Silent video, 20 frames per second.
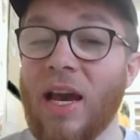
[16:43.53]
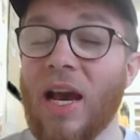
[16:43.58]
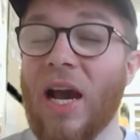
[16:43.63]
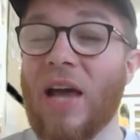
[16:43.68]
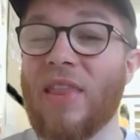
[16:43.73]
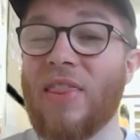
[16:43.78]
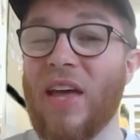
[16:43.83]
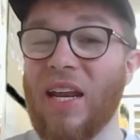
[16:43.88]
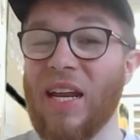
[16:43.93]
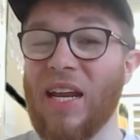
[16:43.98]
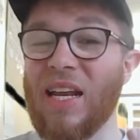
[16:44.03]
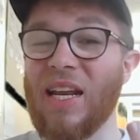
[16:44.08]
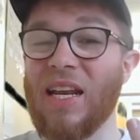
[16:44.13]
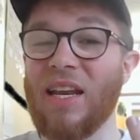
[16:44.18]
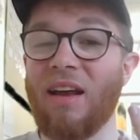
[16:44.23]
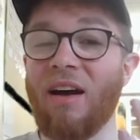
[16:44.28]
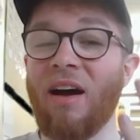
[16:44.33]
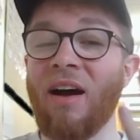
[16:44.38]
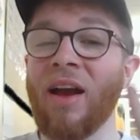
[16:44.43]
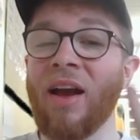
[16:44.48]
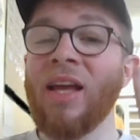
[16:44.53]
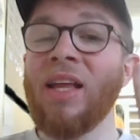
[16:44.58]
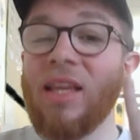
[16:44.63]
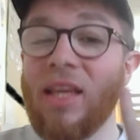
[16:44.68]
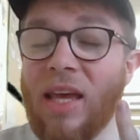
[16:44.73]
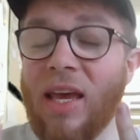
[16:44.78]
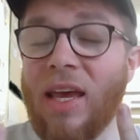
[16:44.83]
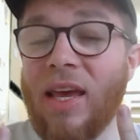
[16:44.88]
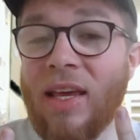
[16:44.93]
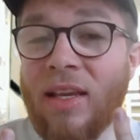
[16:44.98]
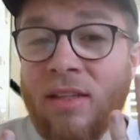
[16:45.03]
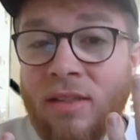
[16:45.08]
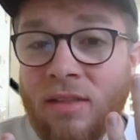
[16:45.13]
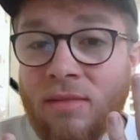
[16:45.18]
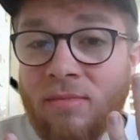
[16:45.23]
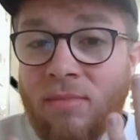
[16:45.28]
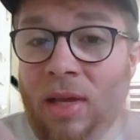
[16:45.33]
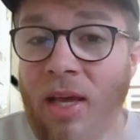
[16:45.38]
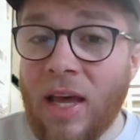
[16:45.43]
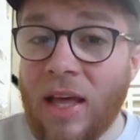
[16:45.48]
And then in 9
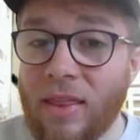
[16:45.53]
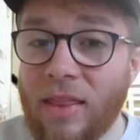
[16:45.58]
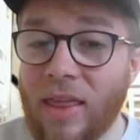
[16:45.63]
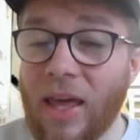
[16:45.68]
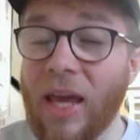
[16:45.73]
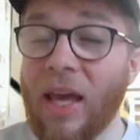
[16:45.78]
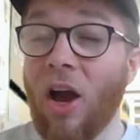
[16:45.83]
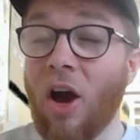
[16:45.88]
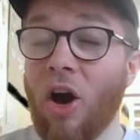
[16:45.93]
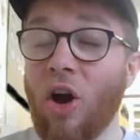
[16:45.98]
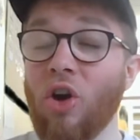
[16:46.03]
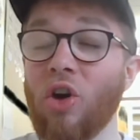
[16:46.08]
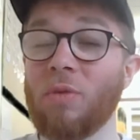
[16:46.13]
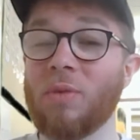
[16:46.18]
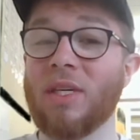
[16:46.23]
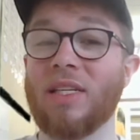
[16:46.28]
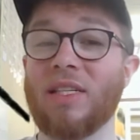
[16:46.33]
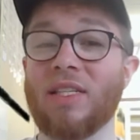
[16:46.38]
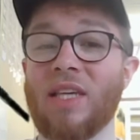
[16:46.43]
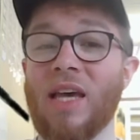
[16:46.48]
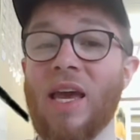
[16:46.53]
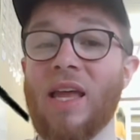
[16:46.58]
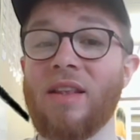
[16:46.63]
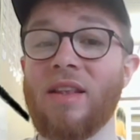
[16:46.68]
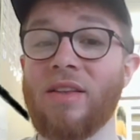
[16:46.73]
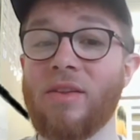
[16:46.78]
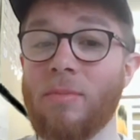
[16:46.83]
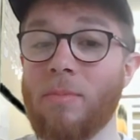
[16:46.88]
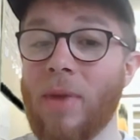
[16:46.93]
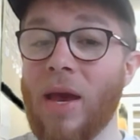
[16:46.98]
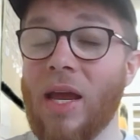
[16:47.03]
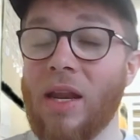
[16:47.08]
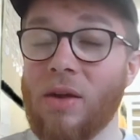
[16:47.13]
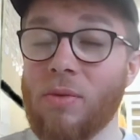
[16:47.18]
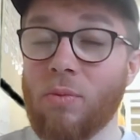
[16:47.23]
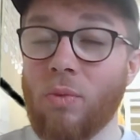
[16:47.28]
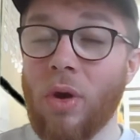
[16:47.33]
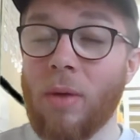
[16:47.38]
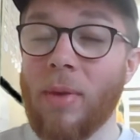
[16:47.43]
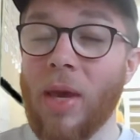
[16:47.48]
years, they hope to send men
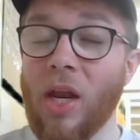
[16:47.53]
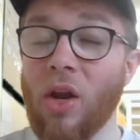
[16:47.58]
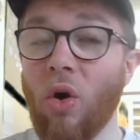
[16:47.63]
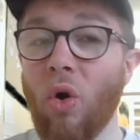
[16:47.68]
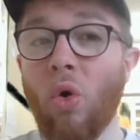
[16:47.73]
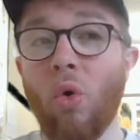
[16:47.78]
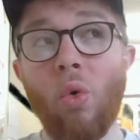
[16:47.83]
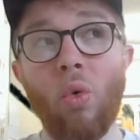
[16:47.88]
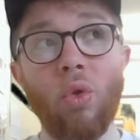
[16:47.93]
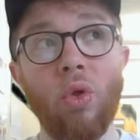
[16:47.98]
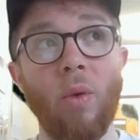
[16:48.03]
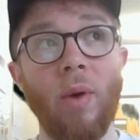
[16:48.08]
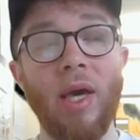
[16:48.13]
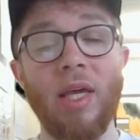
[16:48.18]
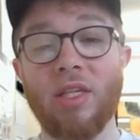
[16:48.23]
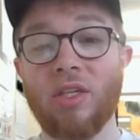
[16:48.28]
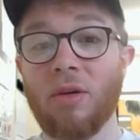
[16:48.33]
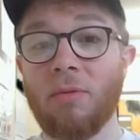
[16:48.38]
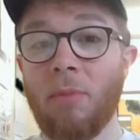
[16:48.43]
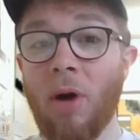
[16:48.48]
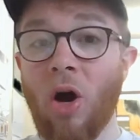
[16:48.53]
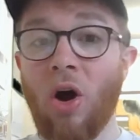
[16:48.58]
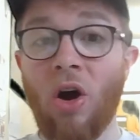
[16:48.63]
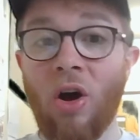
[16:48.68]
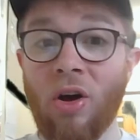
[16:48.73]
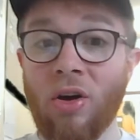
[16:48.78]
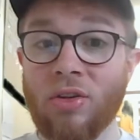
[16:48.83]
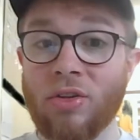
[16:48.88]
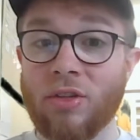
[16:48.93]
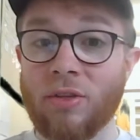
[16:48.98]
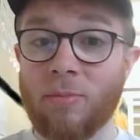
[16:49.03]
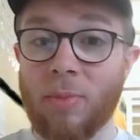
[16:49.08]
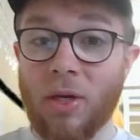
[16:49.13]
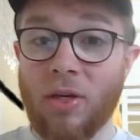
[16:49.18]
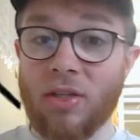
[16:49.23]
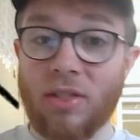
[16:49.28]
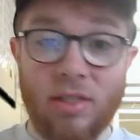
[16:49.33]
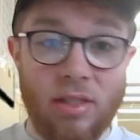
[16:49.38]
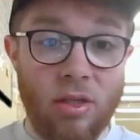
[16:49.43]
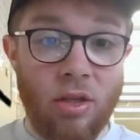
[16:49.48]
and women all the way to Mars,
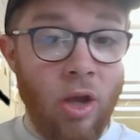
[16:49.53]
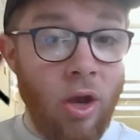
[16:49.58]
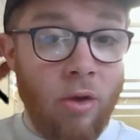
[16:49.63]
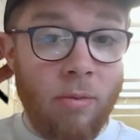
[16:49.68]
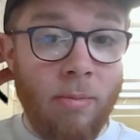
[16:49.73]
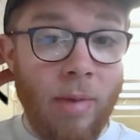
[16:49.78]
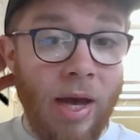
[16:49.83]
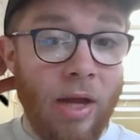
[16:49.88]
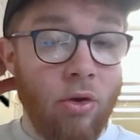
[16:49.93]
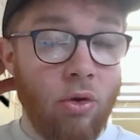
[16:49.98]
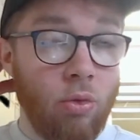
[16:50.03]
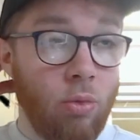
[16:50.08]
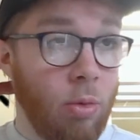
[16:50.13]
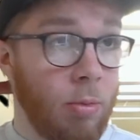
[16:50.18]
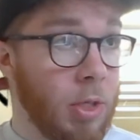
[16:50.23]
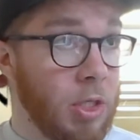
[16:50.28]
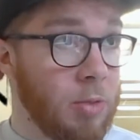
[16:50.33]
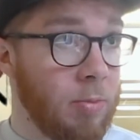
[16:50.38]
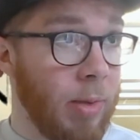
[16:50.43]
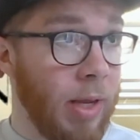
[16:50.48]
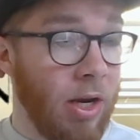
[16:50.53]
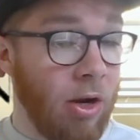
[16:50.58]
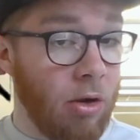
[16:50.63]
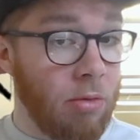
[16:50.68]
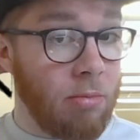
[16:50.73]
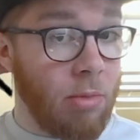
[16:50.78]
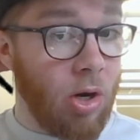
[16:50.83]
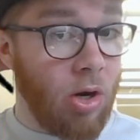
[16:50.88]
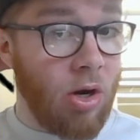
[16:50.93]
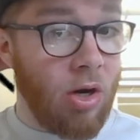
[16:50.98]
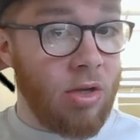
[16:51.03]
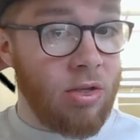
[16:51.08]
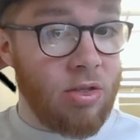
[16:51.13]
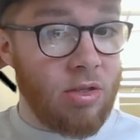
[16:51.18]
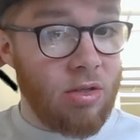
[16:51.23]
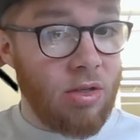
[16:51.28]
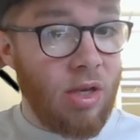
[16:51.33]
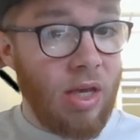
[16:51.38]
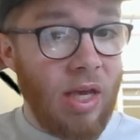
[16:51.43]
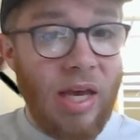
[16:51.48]
because no man or woman's been on
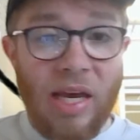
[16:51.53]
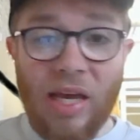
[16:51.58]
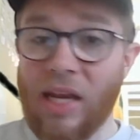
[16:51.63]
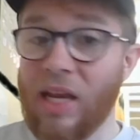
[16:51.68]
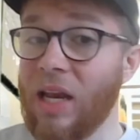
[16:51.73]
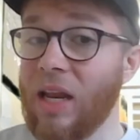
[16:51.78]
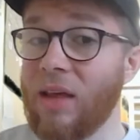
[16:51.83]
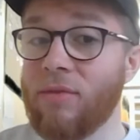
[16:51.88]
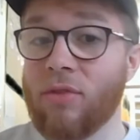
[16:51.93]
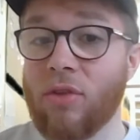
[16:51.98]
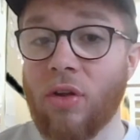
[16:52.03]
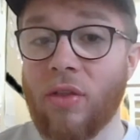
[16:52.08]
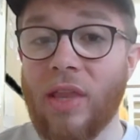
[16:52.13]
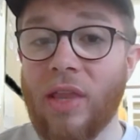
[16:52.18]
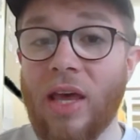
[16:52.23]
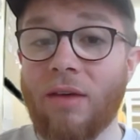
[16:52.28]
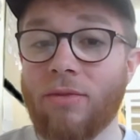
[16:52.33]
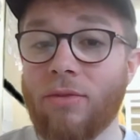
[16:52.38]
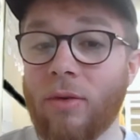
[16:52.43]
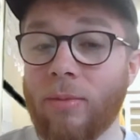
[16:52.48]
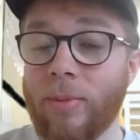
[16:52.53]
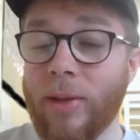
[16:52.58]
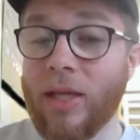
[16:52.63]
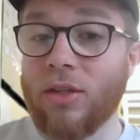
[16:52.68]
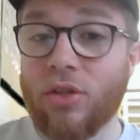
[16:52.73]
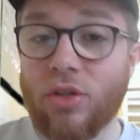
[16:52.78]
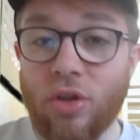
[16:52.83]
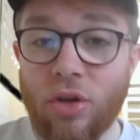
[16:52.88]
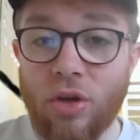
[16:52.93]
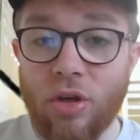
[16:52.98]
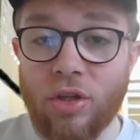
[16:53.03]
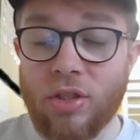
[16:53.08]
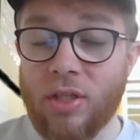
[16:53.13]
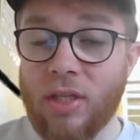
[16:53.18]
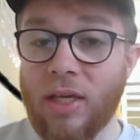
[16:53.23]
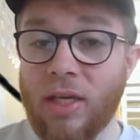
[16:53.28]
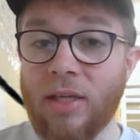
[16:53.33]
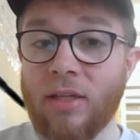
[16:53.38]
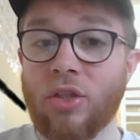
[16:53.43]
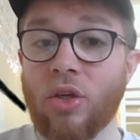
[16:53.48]
Mars and lived on there for a bit and searched
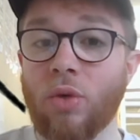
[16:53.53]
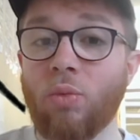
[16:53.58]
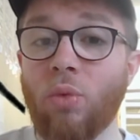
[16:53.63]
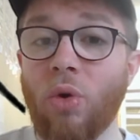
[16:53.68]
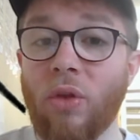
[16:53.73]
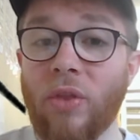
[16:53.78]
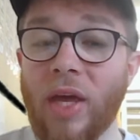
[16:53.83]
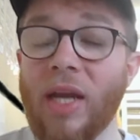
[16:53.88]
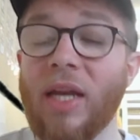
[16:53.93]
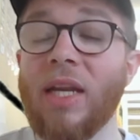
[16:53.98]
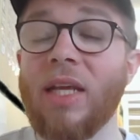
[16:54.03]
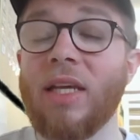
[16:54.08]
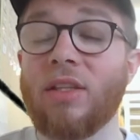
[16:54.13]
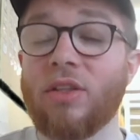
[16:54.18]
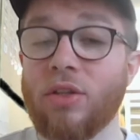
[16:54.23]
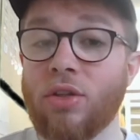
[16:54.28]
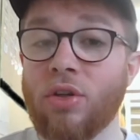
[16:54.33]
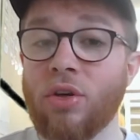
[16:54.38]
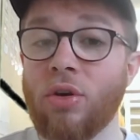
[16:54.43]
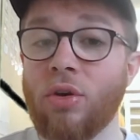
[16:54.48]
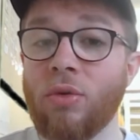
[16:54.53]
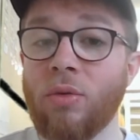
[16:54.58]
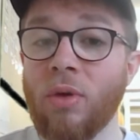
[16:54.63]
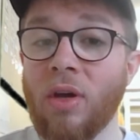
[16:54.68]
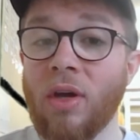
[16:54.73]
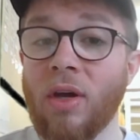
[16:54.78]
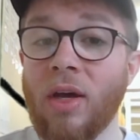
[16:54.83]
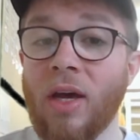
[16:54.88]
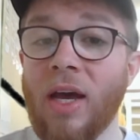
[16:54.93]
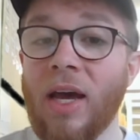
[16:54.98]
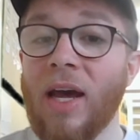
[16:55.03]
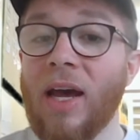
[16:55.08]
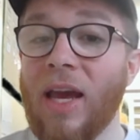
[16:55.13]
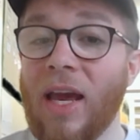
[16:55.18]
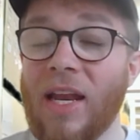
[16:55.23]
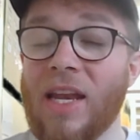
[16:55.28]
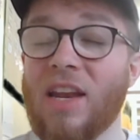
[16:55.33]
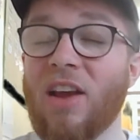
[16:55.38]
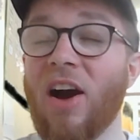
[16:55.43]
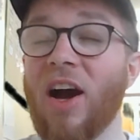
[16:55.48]
things. So what they need to do,
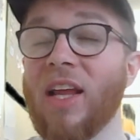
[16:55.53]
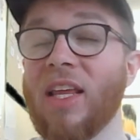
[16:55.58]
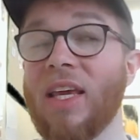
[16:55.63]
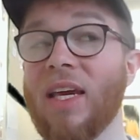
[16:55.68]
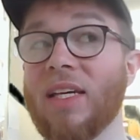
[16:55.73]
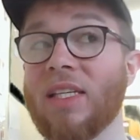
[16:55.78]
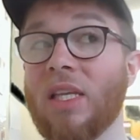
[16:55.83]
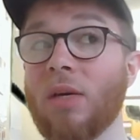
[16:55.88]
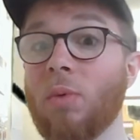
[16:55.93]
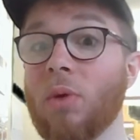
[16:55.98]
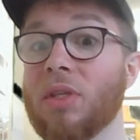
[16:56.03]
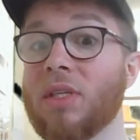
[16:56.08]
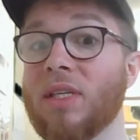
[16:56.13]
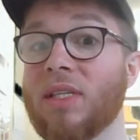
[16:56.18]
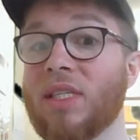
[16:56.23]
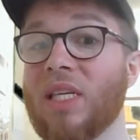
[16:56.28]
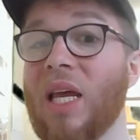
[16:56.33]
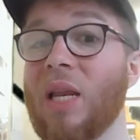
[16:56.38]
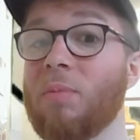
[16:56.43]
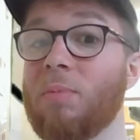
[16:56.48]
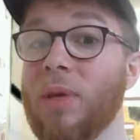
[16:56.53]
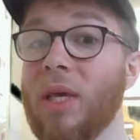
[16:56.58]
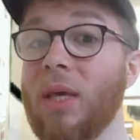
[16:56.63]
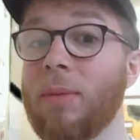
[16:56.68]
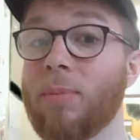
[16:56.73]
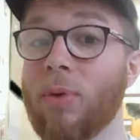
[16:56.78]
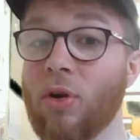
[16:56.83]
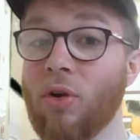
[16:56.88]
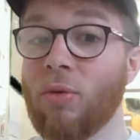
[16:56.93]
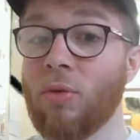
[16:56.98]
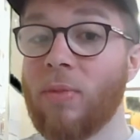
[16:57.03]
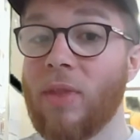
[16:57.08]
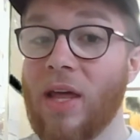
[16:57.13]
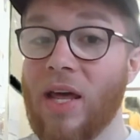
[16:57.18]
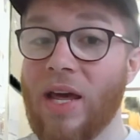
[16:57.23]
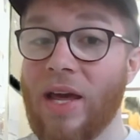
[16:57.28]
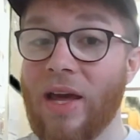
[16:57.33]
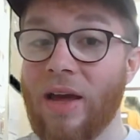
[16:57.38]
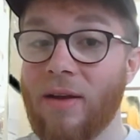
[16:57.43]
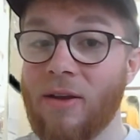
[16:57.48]
in 9 years, they want to send people up
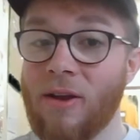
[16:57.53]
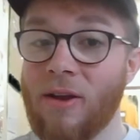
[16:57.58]
there.